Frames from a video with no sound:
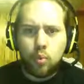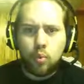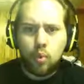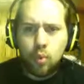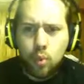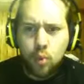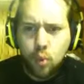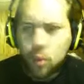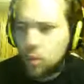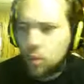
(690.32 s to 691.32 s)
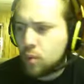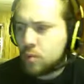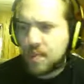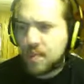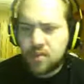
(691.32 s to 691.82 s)
Ooh.
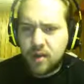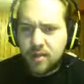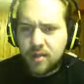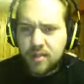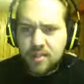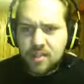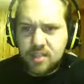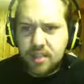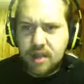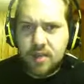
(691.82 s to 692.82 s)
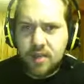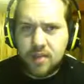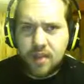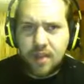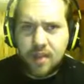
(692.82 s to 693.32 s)
That's why I don't like using speed up, and that's
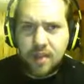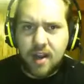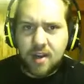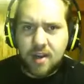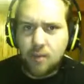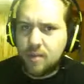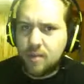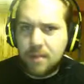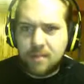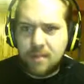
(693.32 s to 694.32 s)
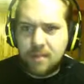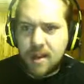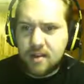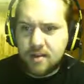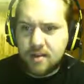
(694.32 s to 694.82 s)
why I thought I wouldn't be able to make
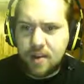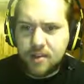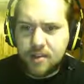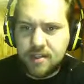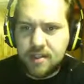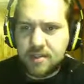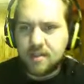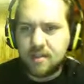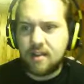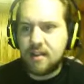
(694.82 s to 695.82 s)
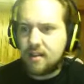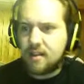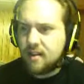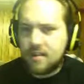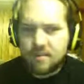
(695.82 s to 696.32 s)
it to Mauville City today.
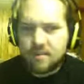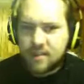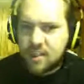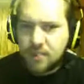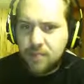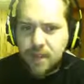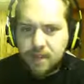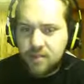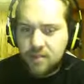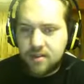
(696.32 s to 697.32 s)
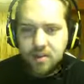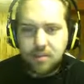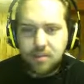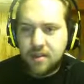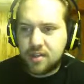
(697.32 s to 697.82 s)
Because if I speed up, then
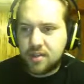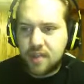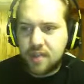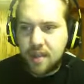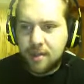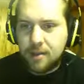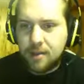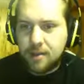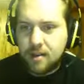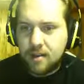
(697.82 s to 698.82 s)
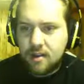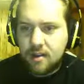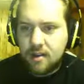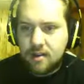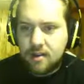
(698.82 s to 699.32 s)
stupid things just happen.
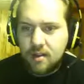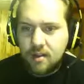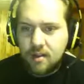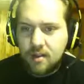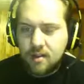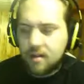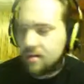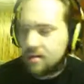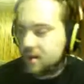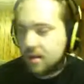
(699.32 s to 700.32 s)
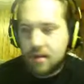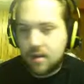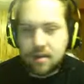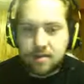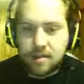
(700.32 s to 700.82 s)
Oh
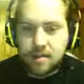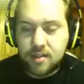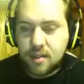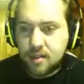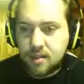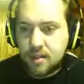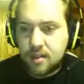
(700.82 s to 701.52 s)
god, that was disgusting.